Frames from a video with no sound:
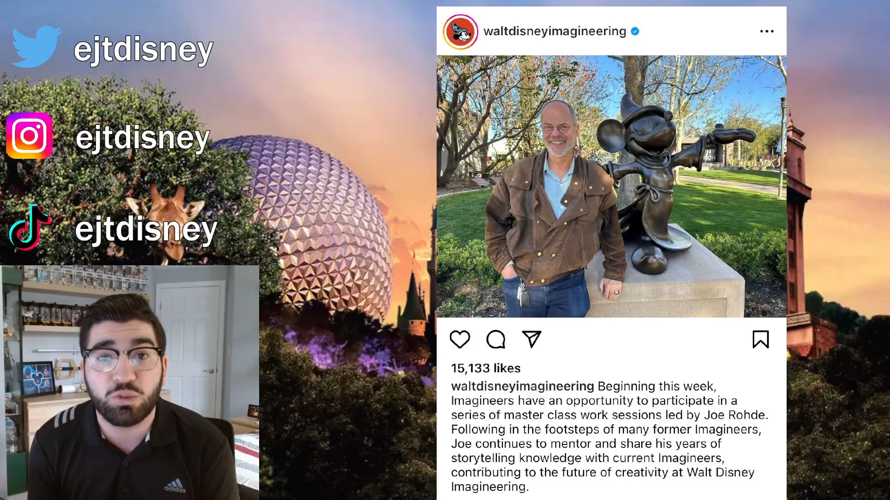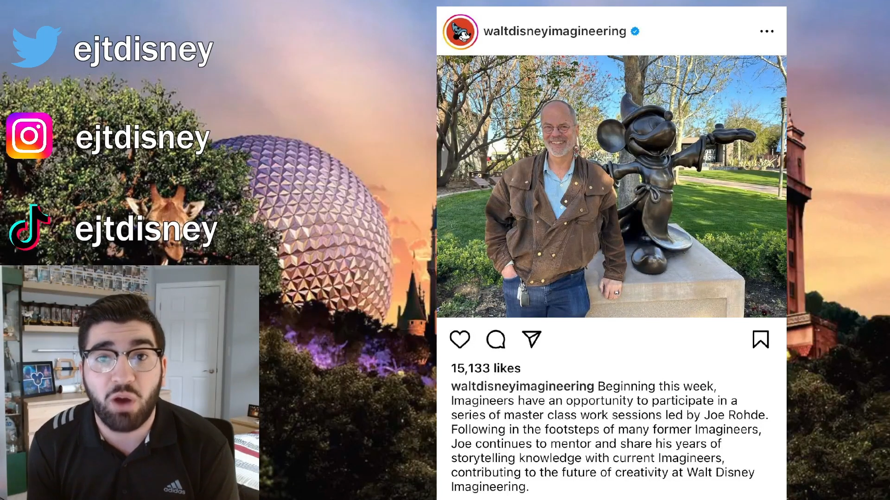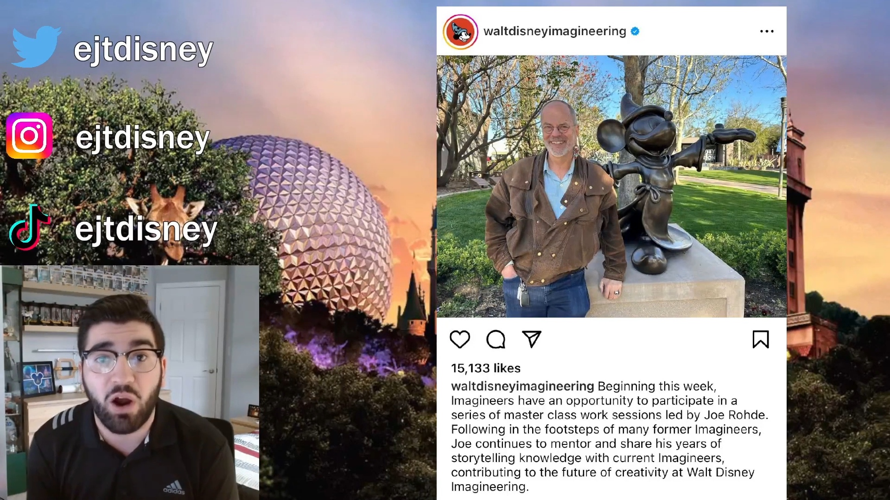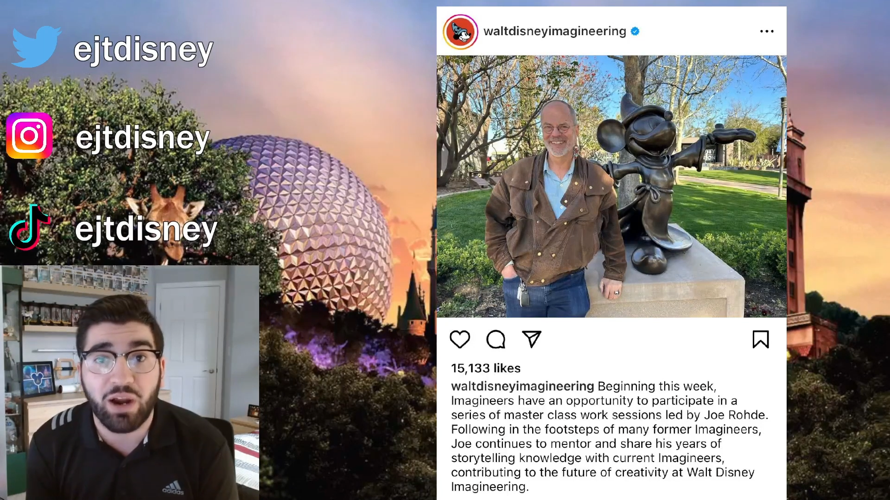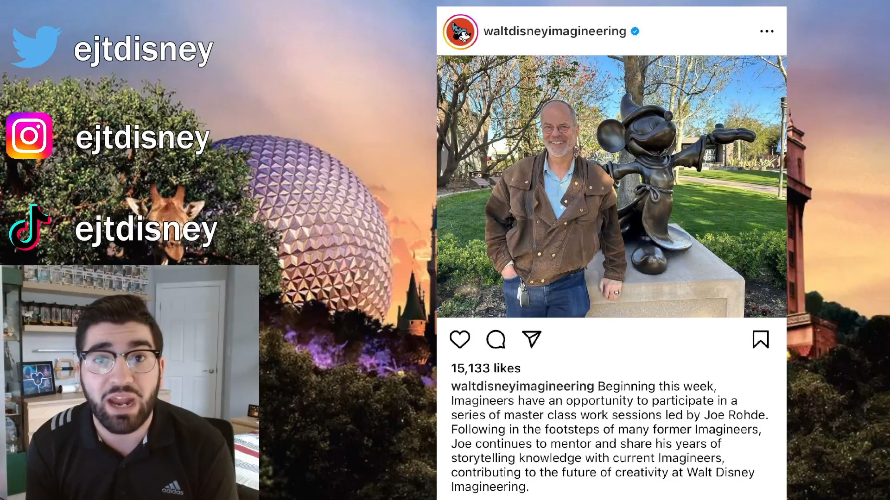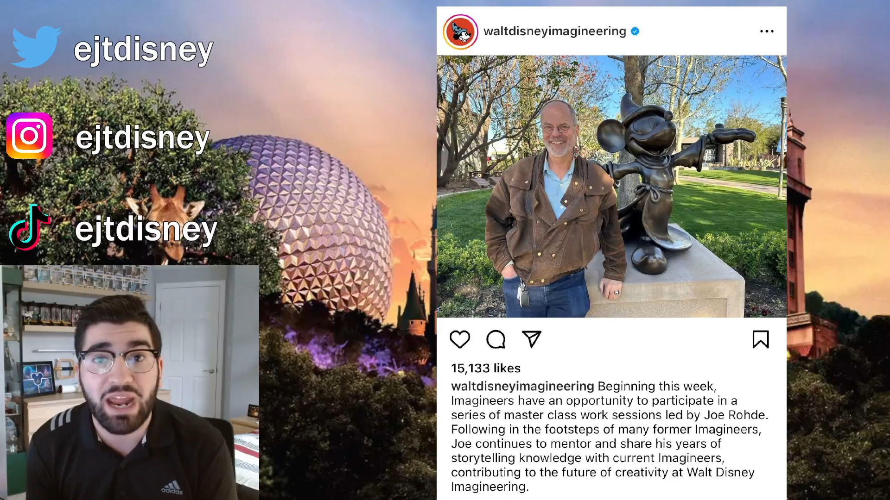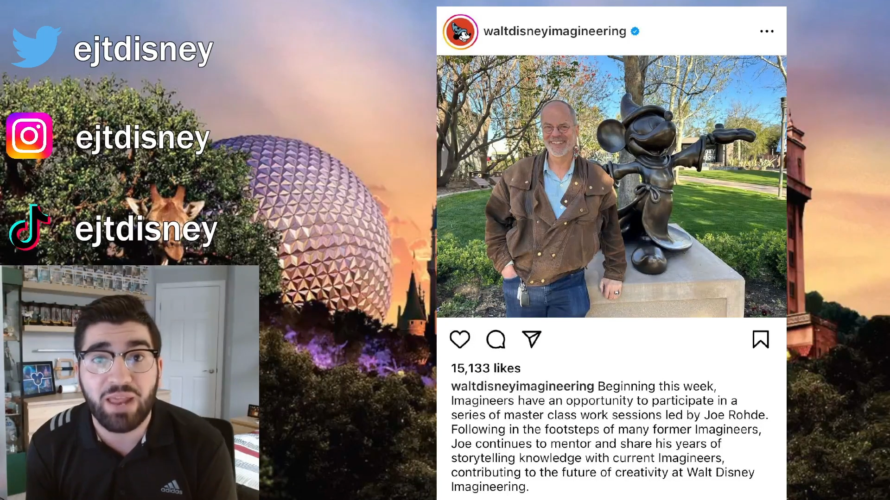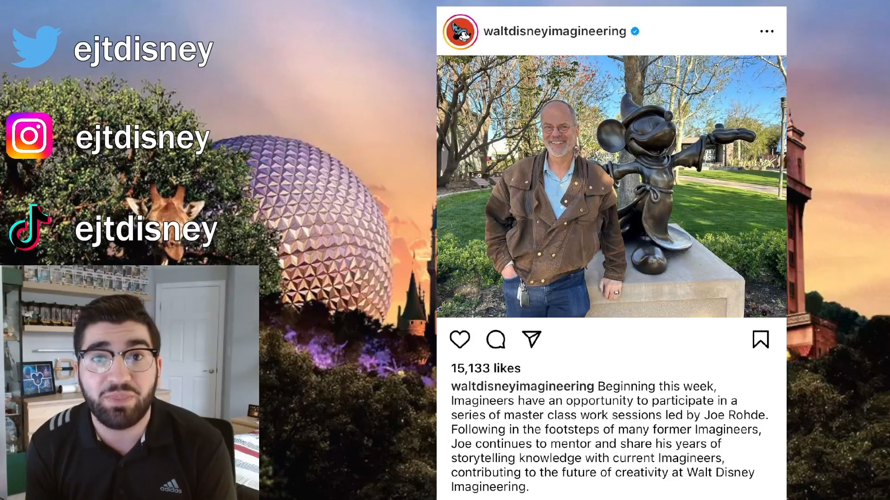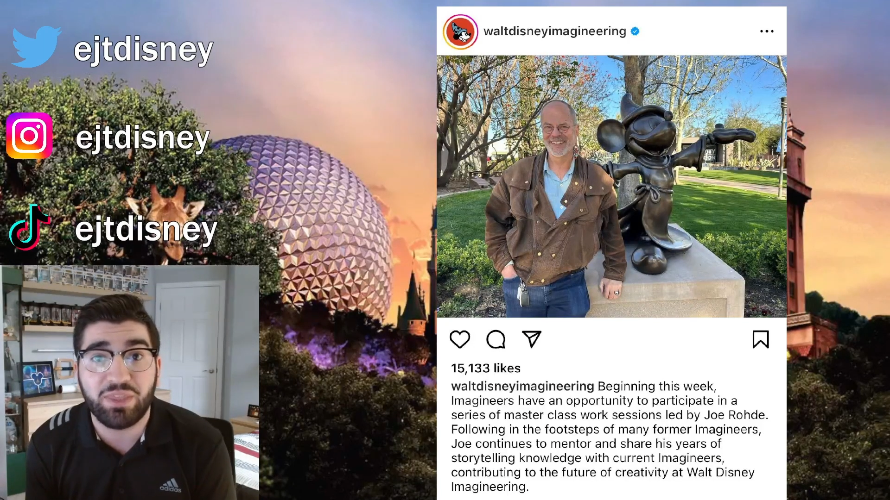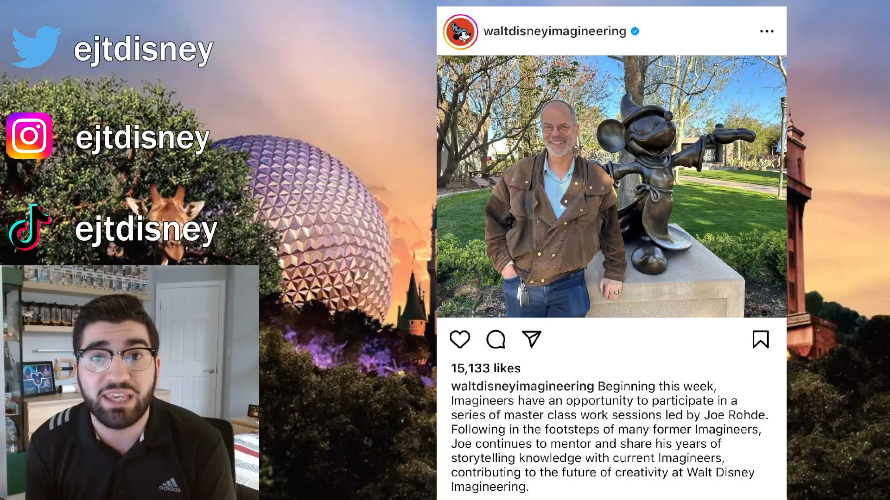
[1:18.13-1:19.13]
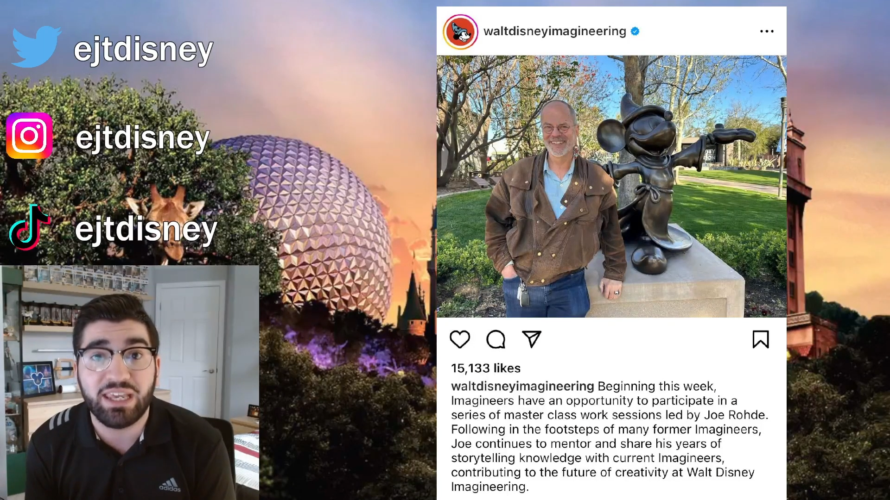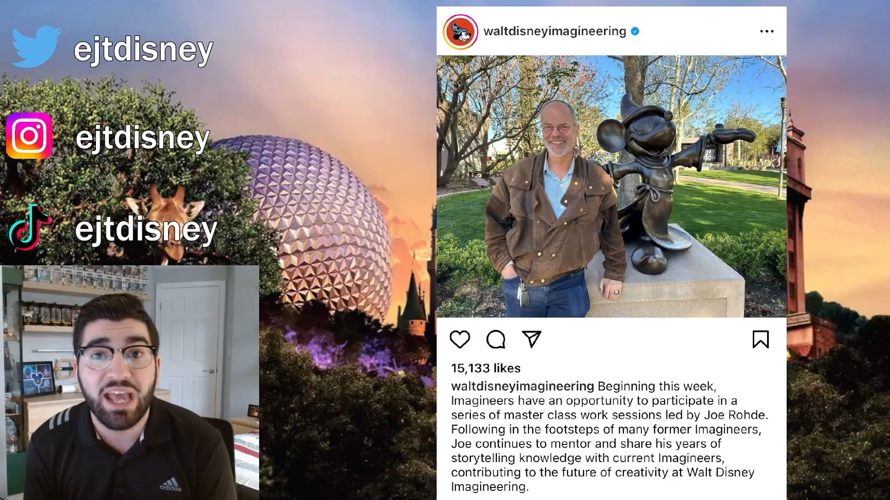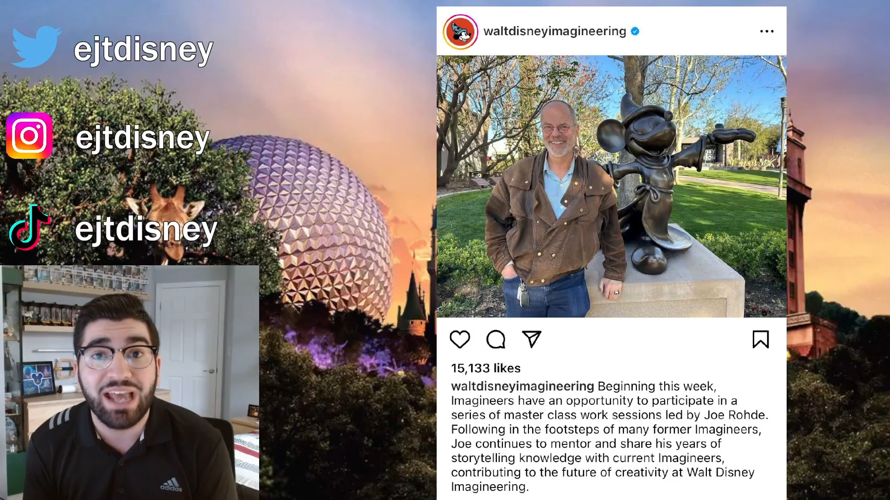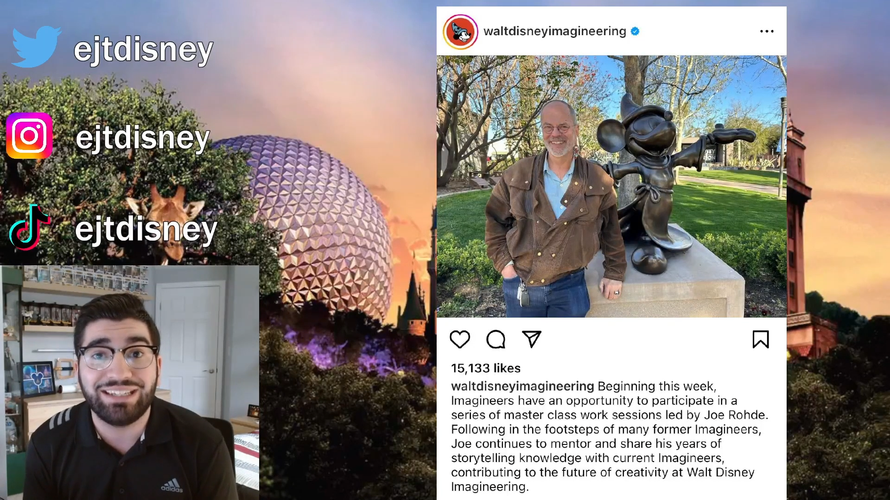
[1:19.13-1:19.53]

part in the